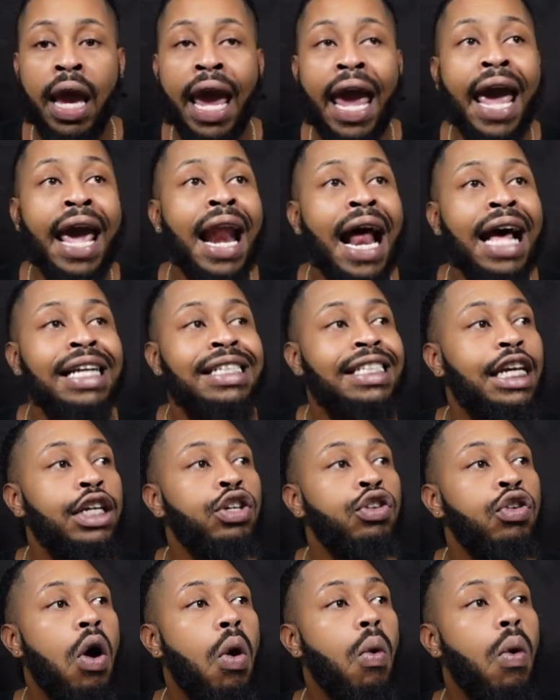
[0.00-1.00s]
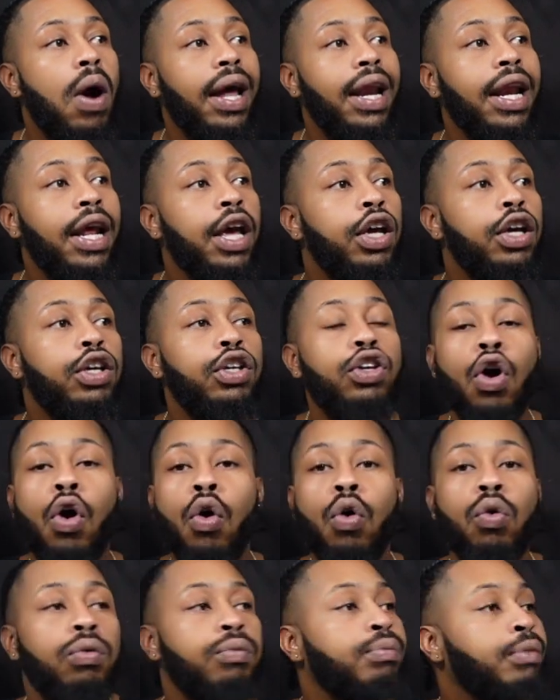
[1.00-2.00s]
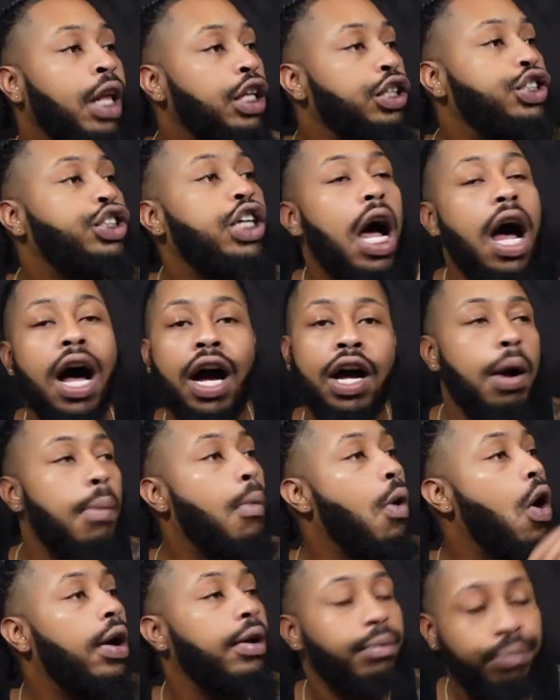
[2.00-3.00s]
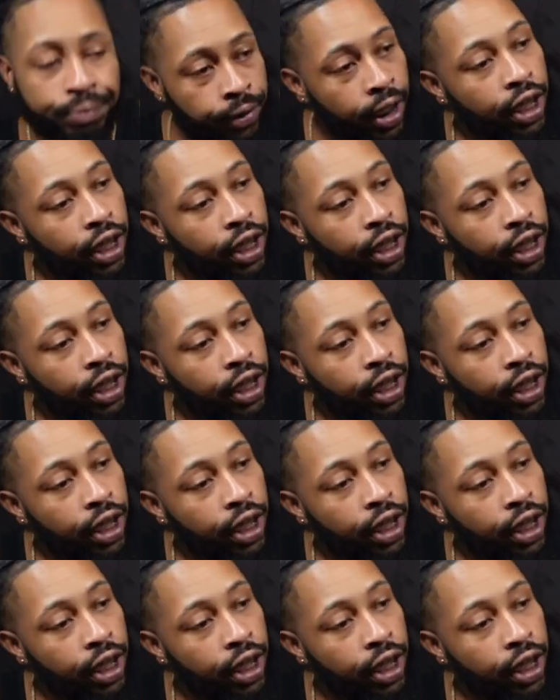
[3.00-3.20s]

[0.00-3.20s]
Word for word: And I say, you know what? Yo, Ja, come on.